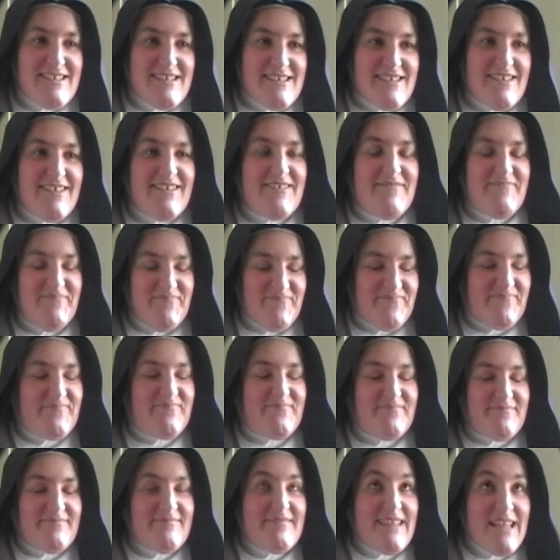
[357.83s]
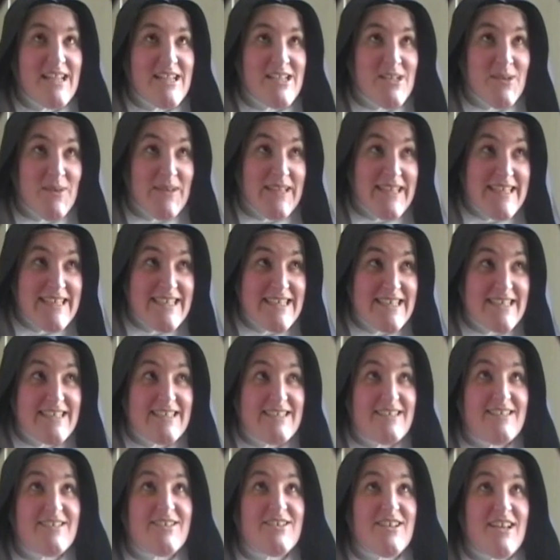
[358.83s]
So I entered
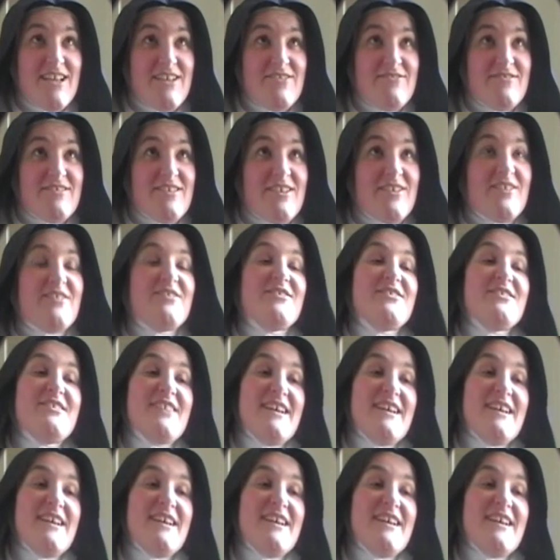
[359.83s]
January the 3rd,